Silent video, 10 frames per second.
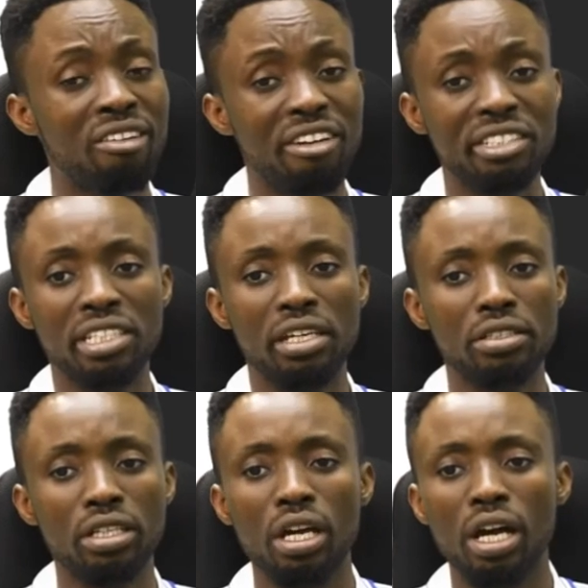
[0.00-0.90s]

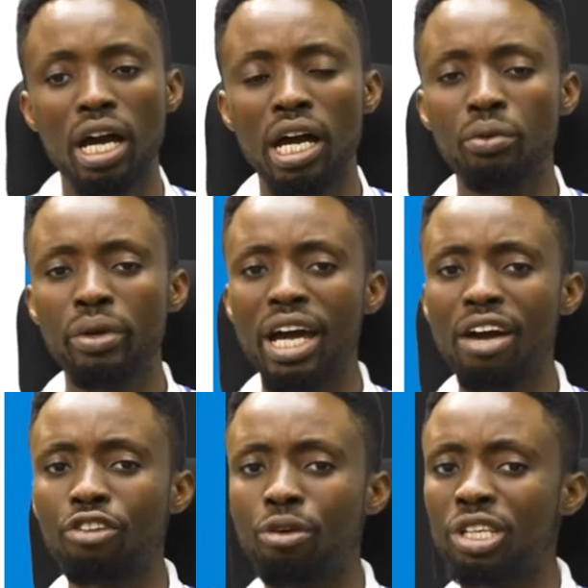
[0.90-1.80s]
residence. And we
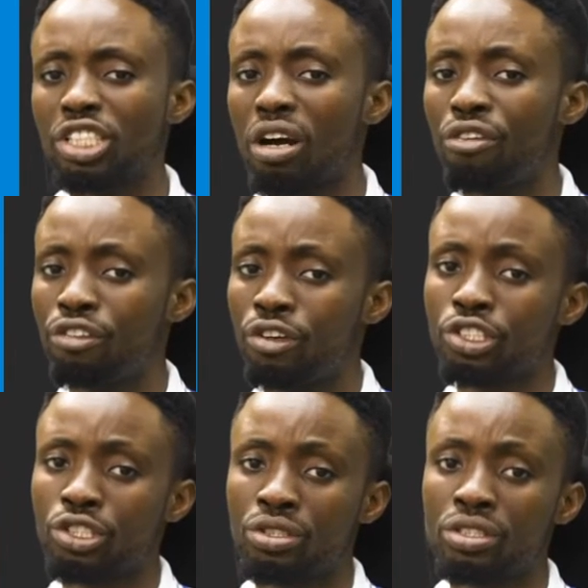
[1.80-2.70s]
have commercial
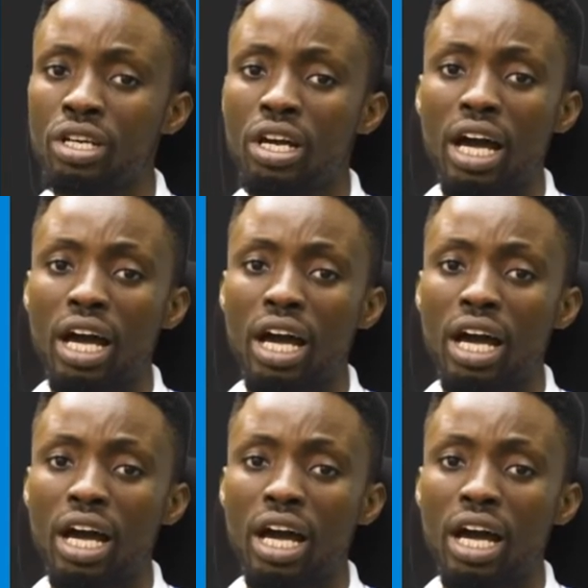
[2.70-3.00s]
functions.